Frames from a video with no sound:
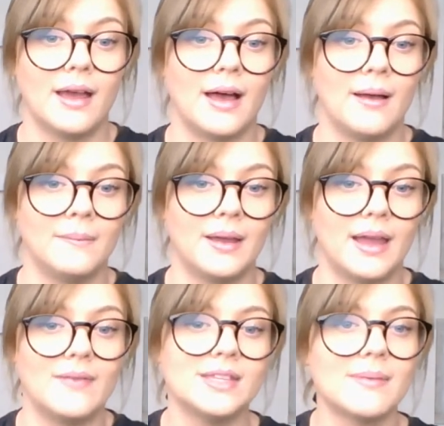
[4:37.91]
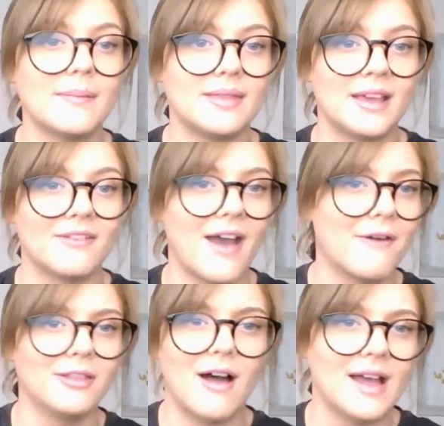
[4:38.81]
And this made me think of how
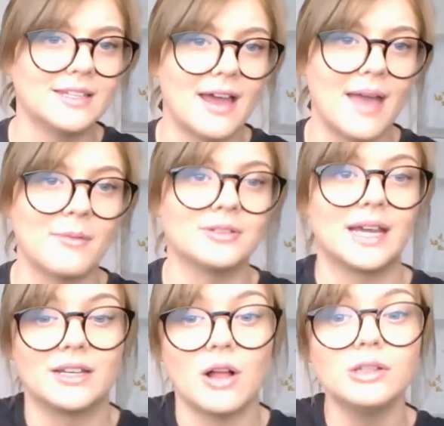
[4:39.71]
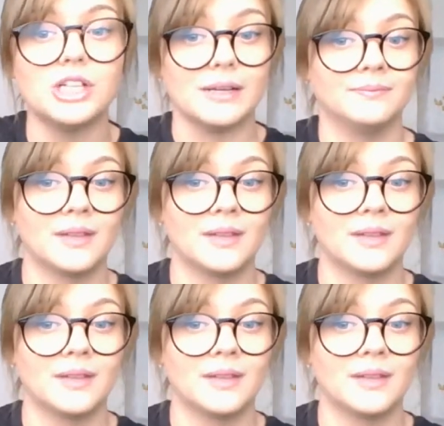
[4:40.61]
reliant I am on technology.